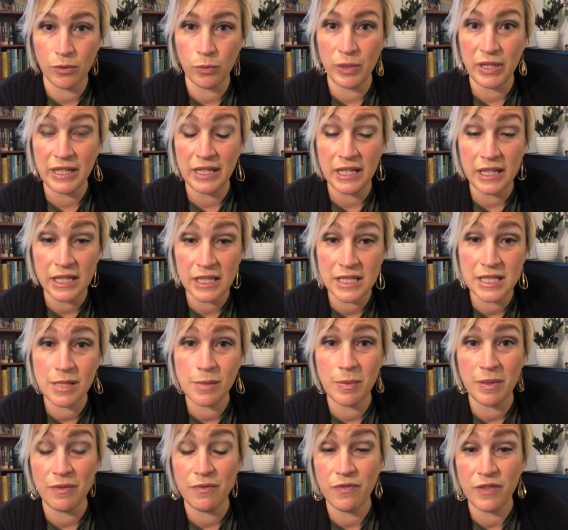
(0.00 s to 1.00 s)
We need to
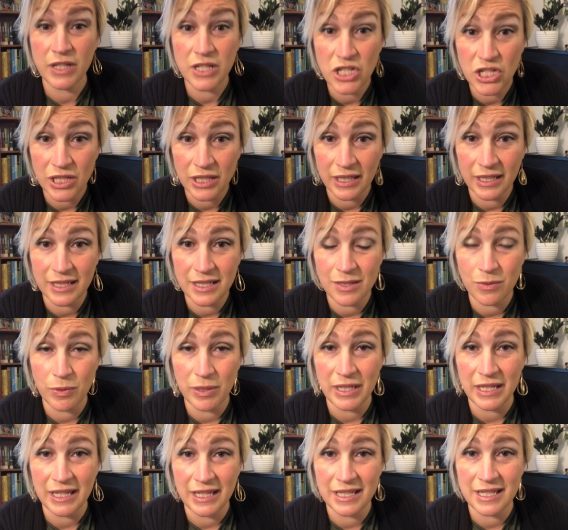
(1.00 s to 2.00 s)
be vigilant. We
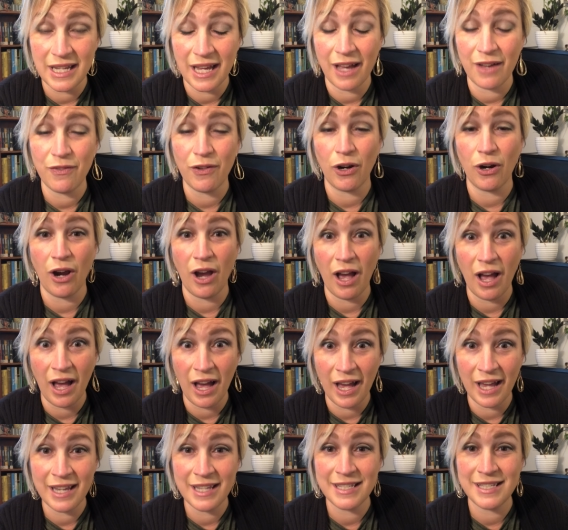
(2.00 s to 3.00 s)
need to have our
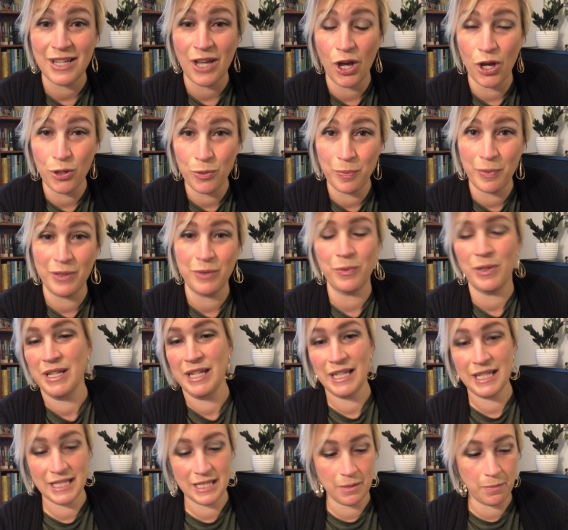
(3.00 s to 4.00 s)
eyes open. We
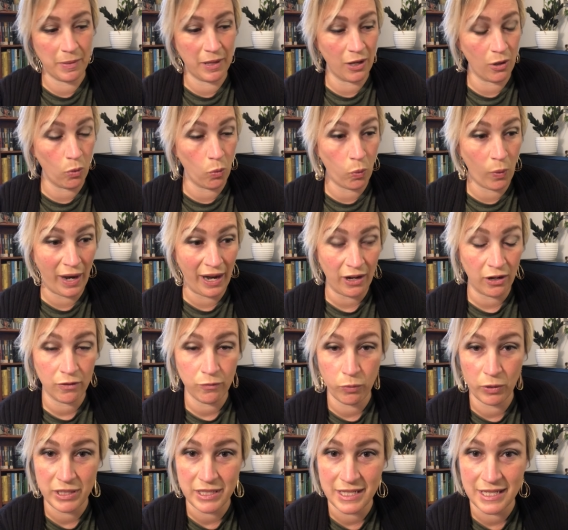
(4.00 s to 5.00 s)
need to be aware of
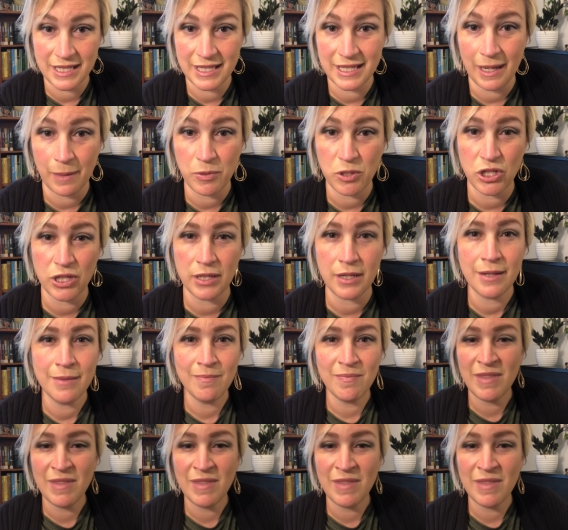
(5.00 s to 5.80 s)
what deception